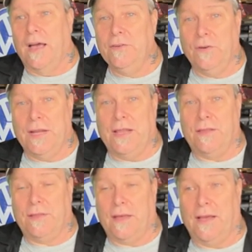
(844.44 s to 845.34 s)

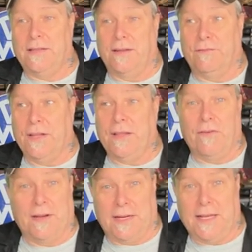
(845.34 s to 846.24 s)
Underneath, I did a
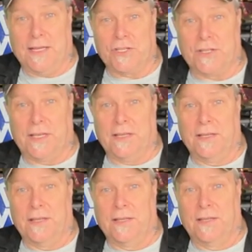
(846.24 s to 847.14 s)
video on it actually,
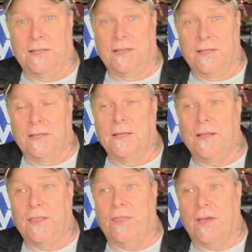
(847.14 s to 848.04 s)

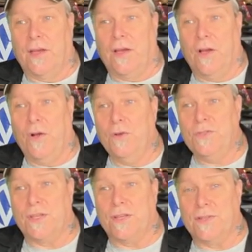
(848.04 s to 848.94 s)
the
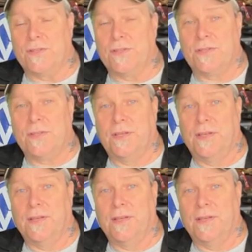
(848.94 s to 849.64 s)
hoses